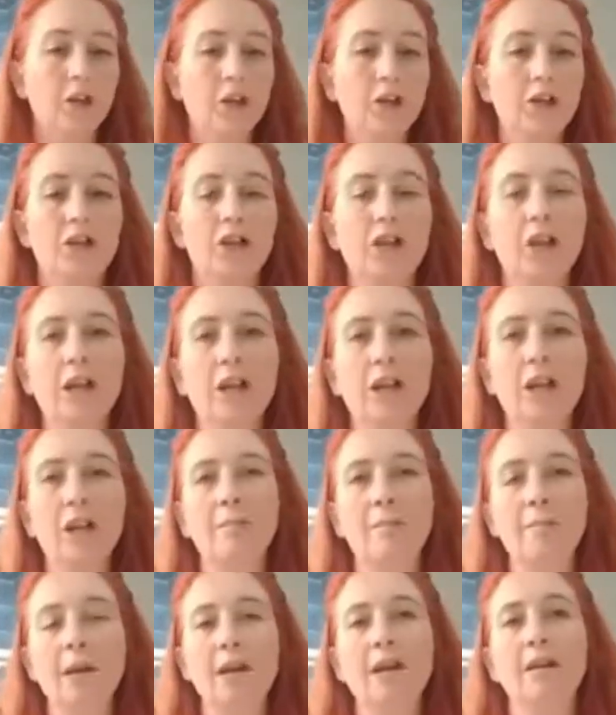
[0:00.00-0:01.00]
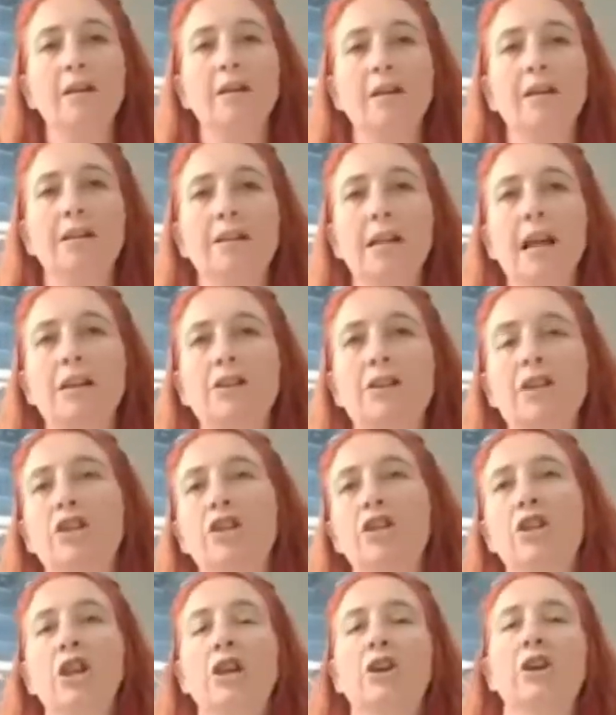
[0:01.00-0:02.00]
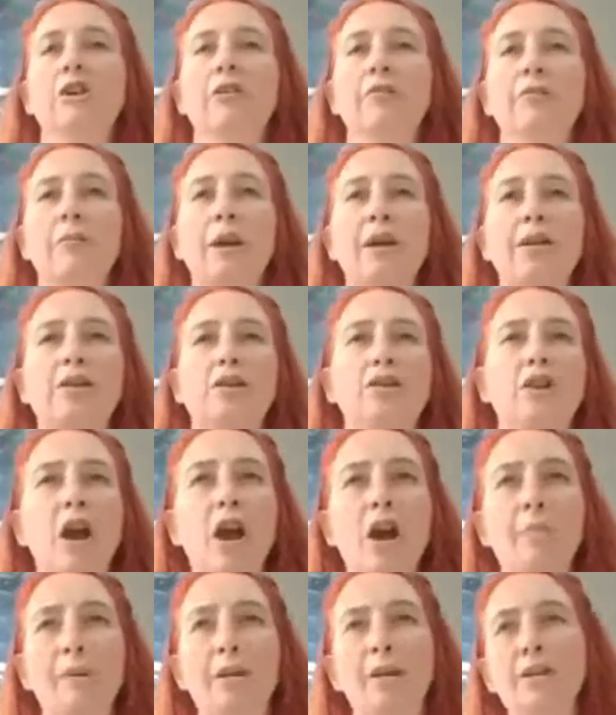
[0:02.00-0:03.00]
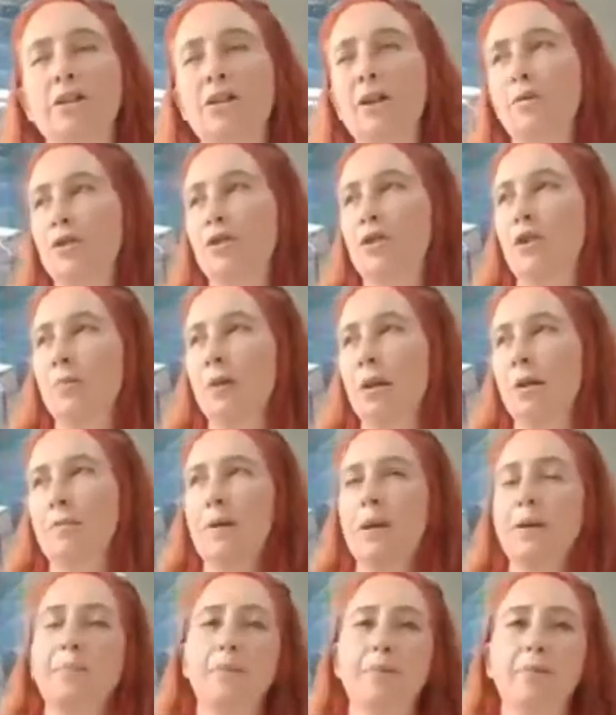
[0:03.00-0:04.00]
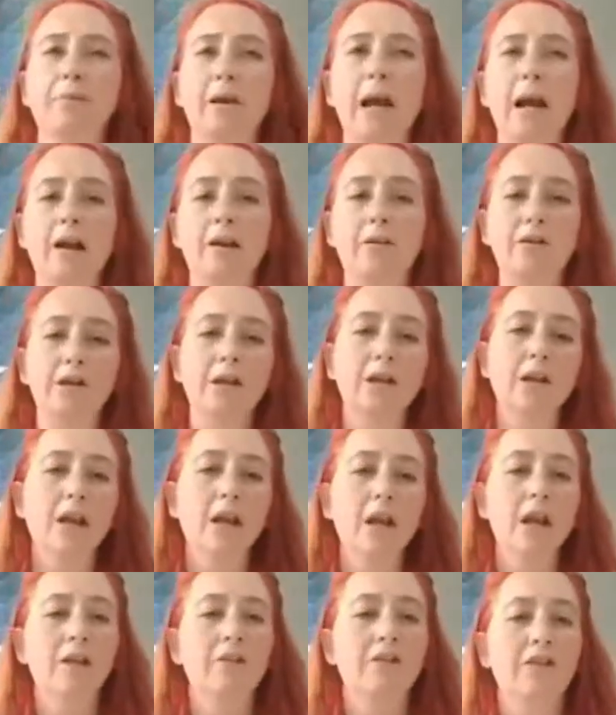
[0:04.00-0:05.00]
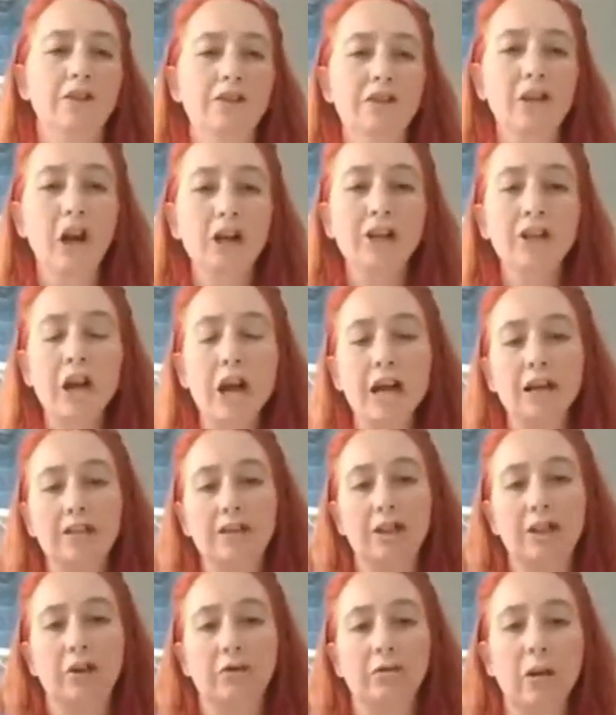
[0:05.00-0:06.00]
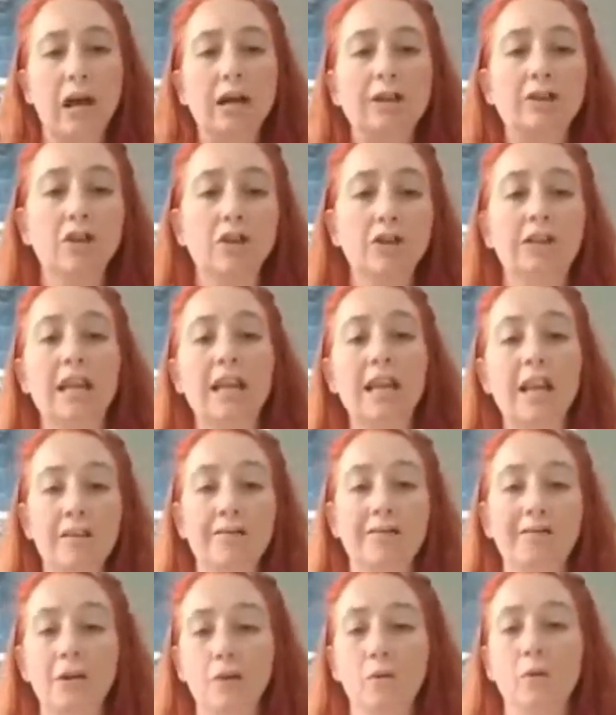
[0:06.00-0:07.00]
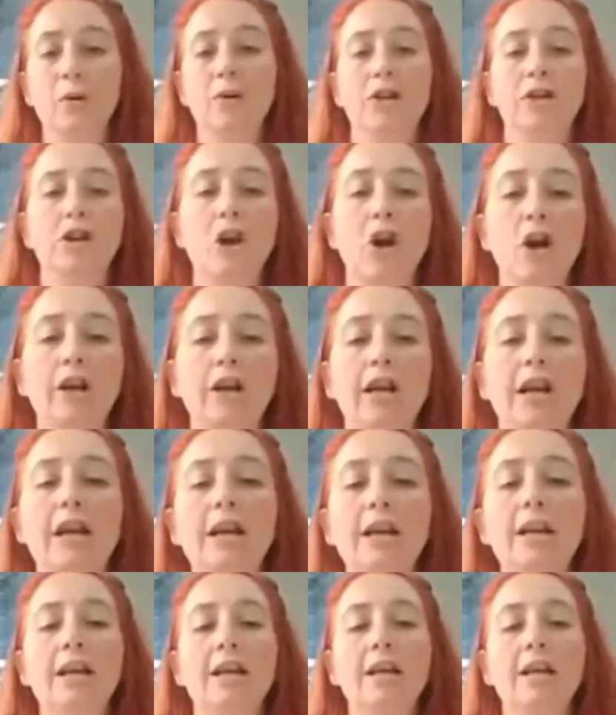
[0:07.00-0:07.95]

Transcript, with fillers: She immediately says that she couldn't have made the shot because there were so many people around. The judge has to correct her and say, if you were the target.